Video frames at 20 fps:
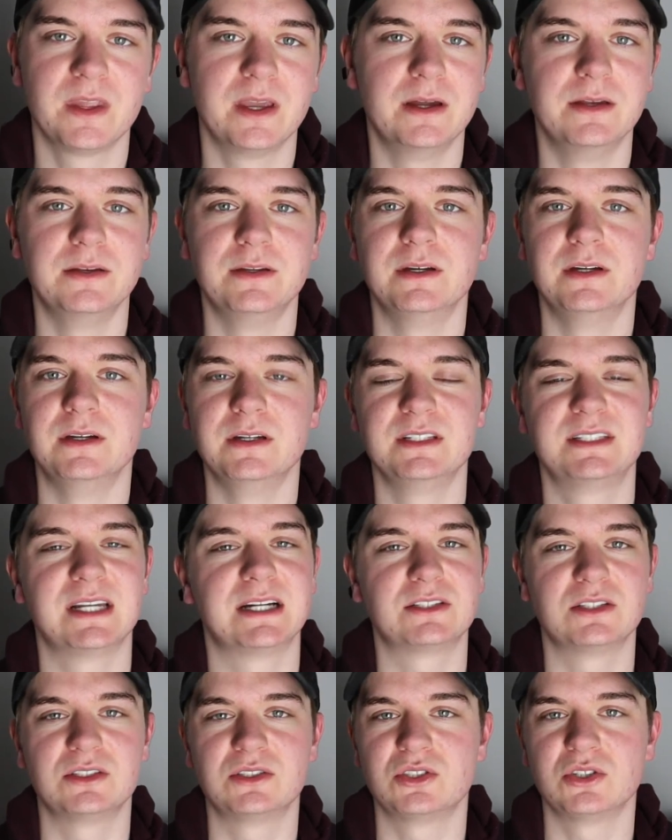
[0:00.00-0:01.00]
And it's
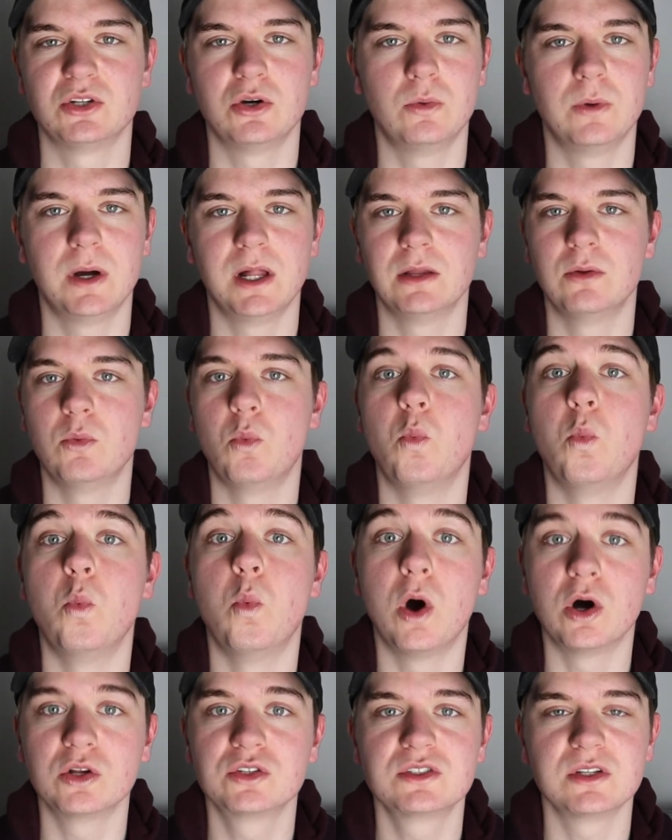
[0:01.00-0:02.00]
acted so well. And
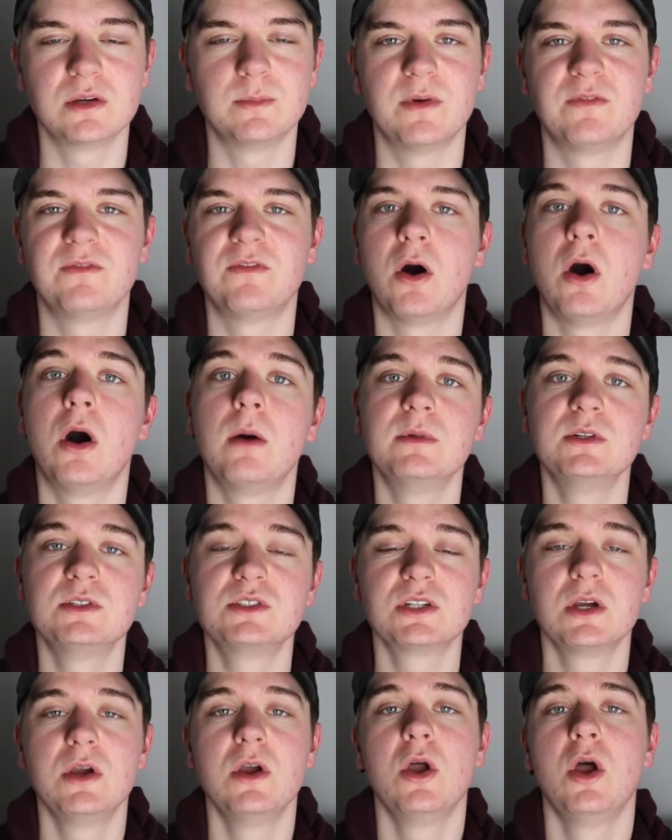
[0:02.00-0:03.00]
what a
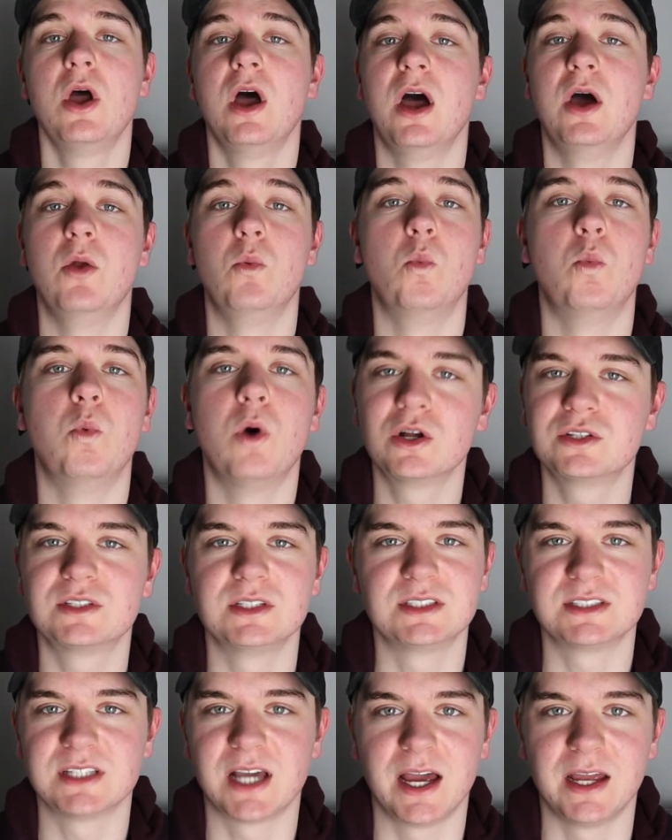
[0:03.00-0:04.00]
performance. And what
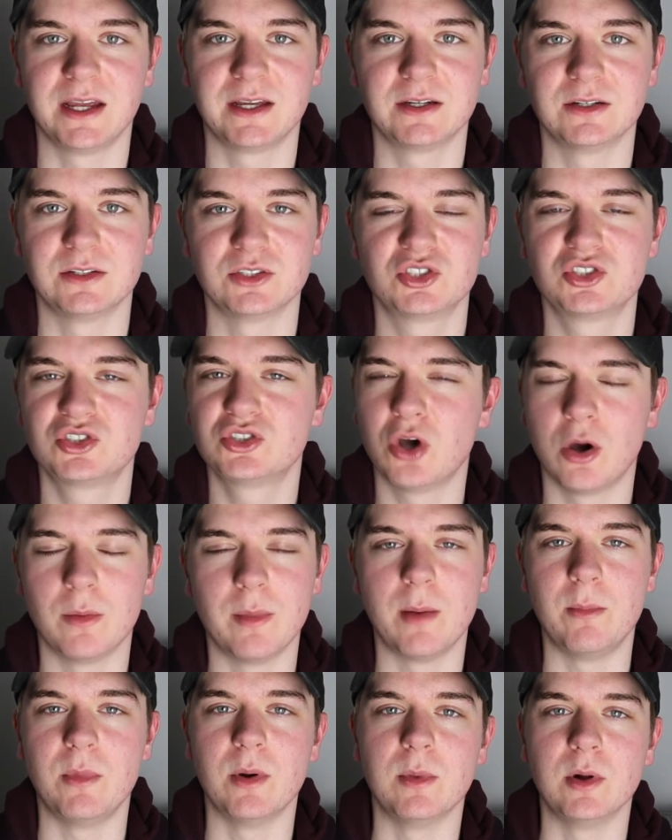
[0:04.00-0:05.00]
a psycho. So
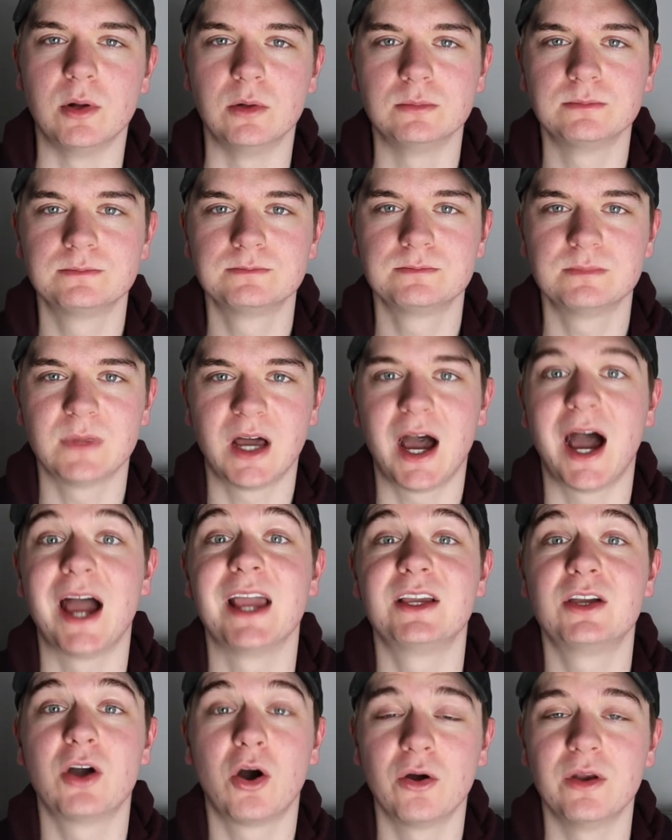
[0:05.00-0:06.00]
memorable.
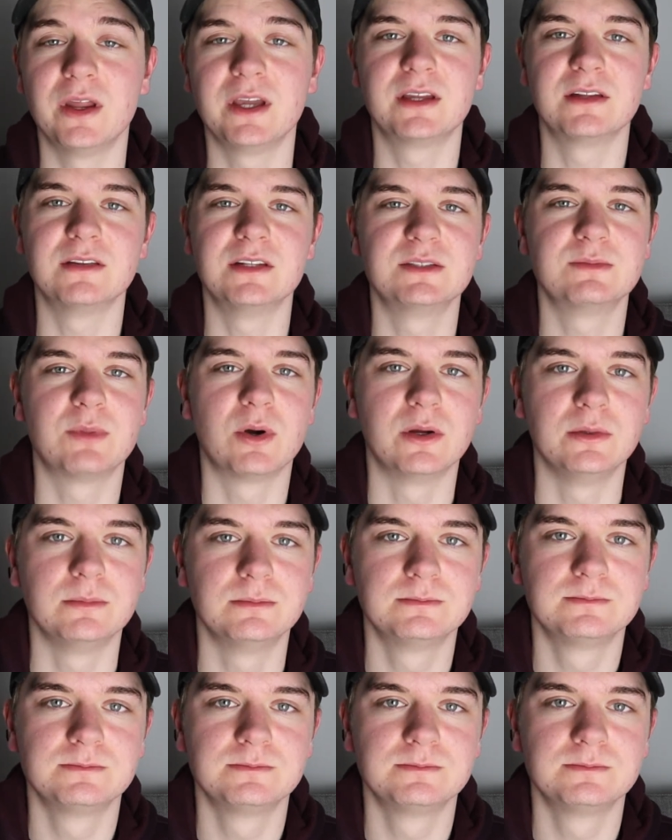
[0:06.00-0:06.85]
Iconic at this point.